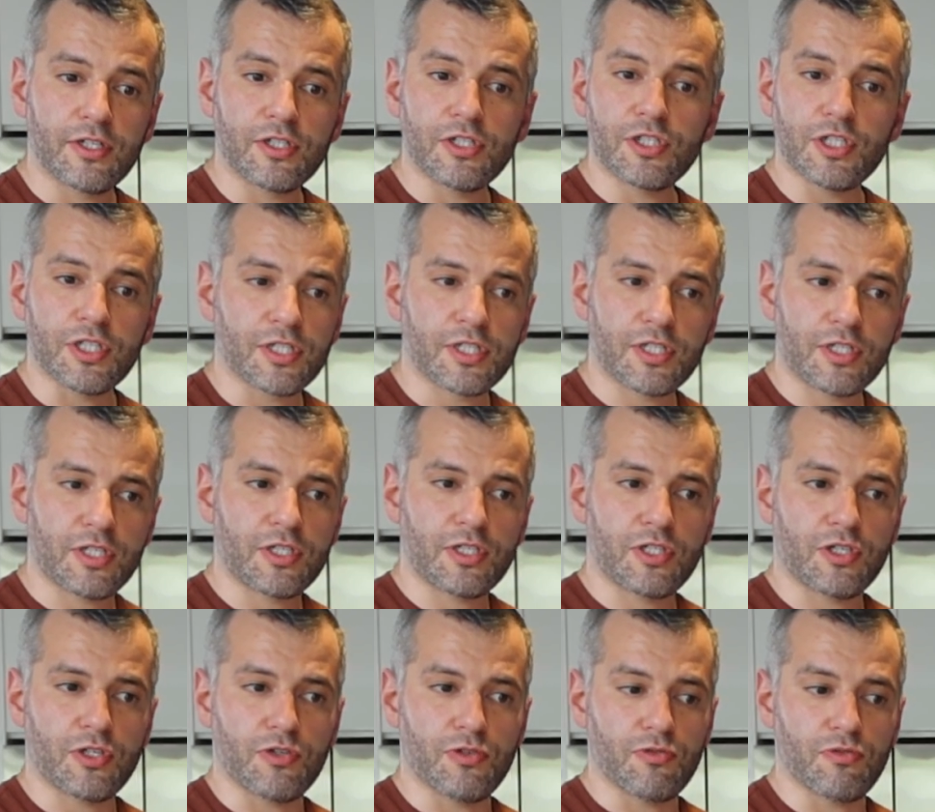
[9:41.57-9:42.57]
just
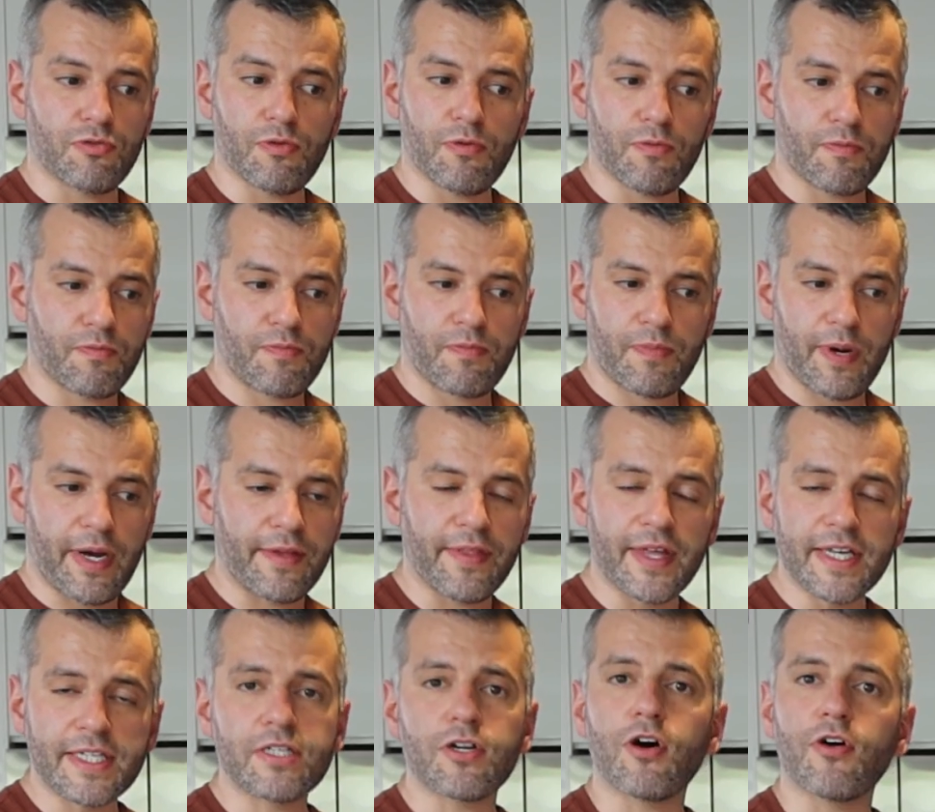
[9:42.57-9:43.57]
to pay
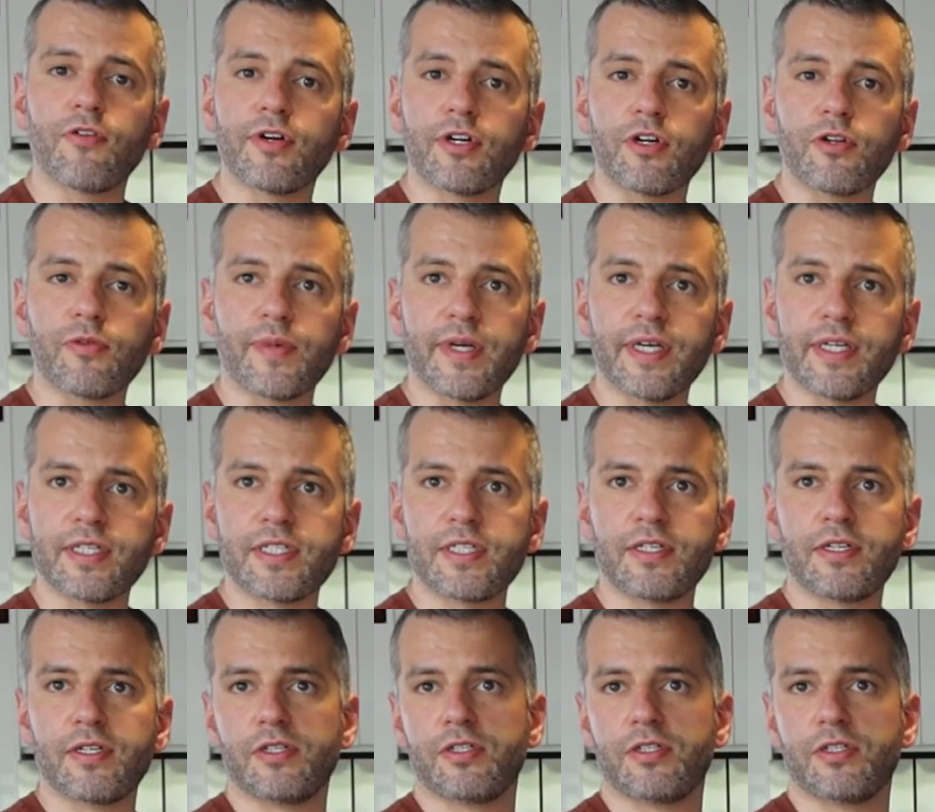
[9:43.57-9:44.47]
their staff a little bit,